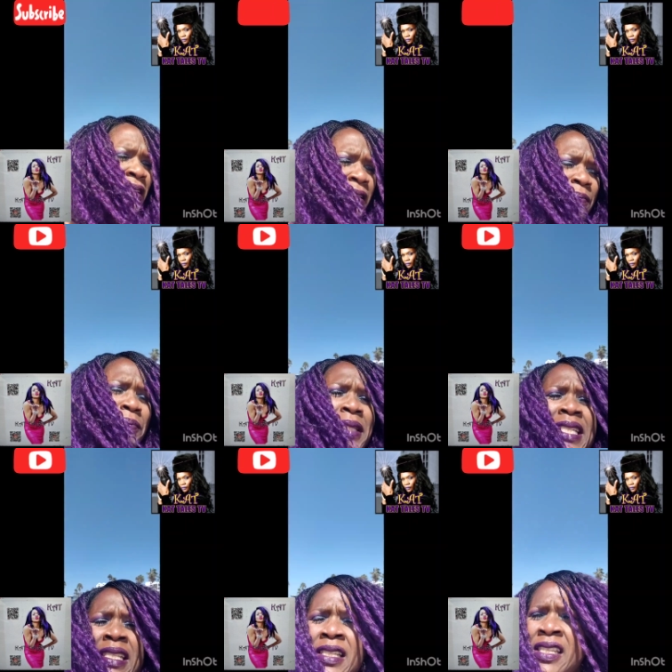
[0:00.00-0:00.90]

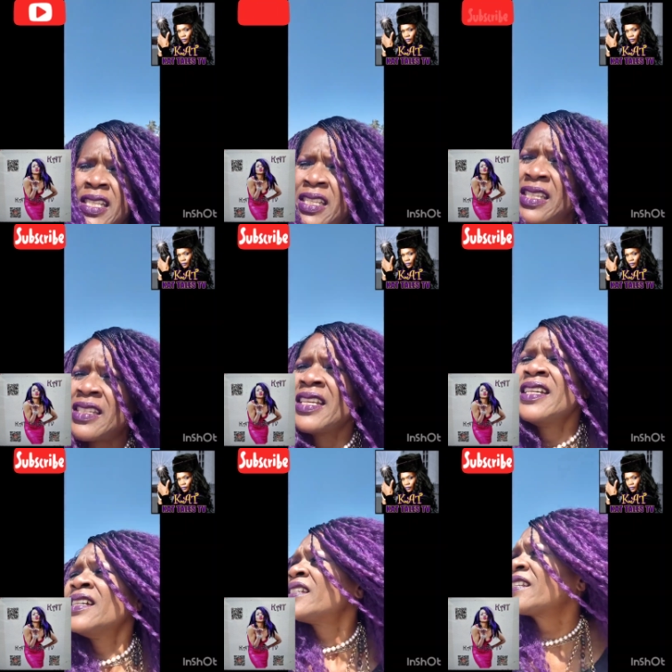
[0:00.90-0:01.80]
means. It's just
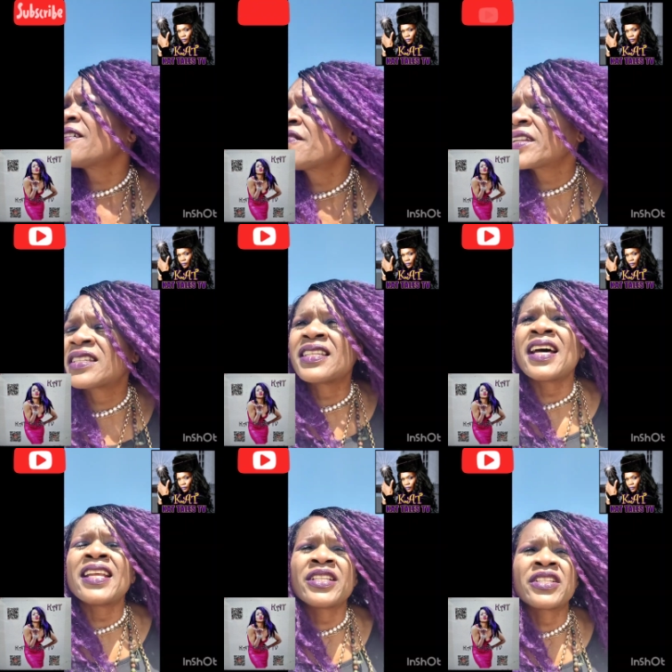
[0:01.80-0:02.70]
stuff that's
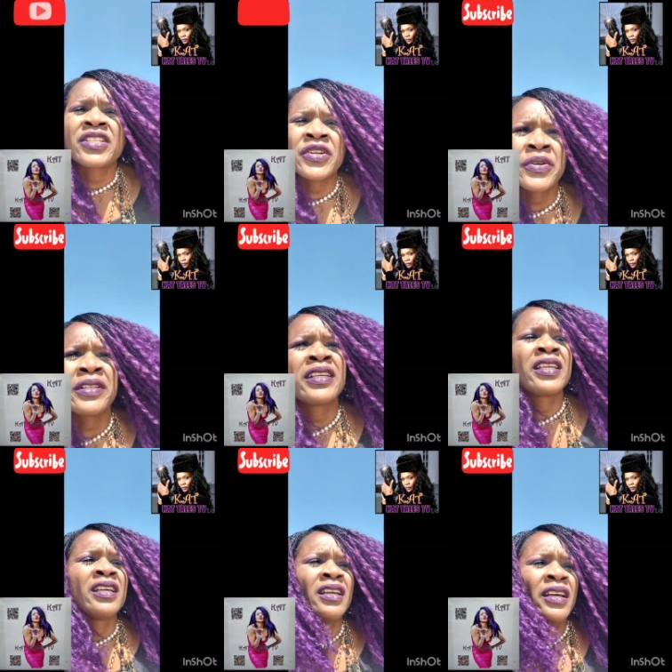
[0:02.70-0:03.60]
not necessarily